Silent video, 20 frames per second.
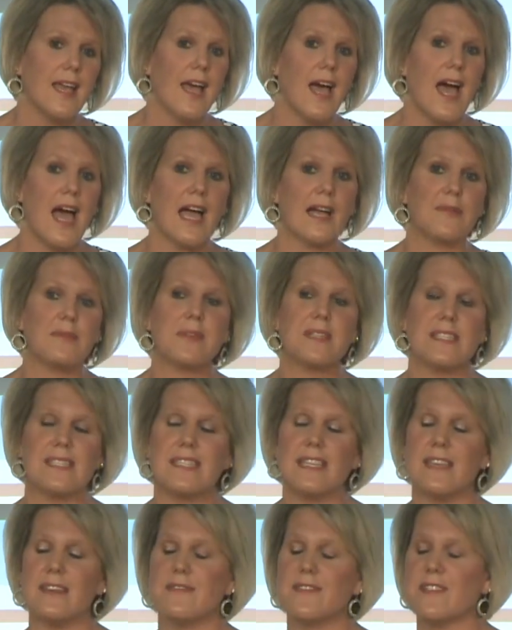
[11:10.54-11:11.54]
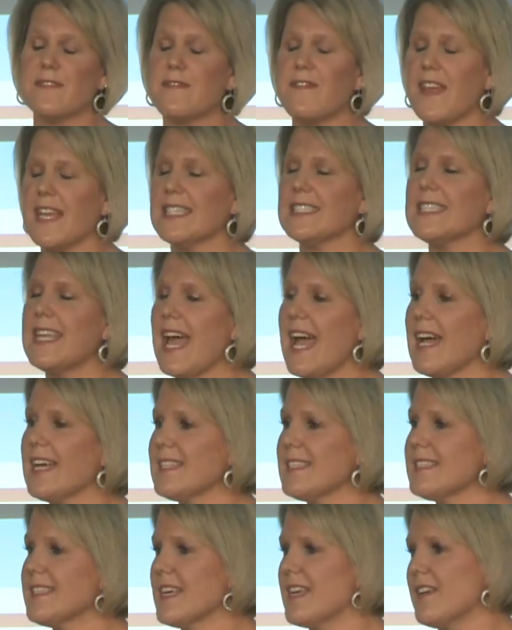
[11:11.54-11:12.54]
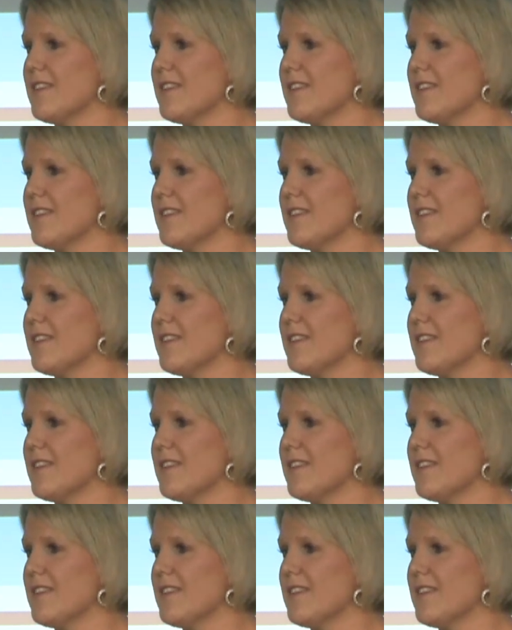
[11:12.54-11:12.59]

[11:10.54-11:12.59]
I received fantastic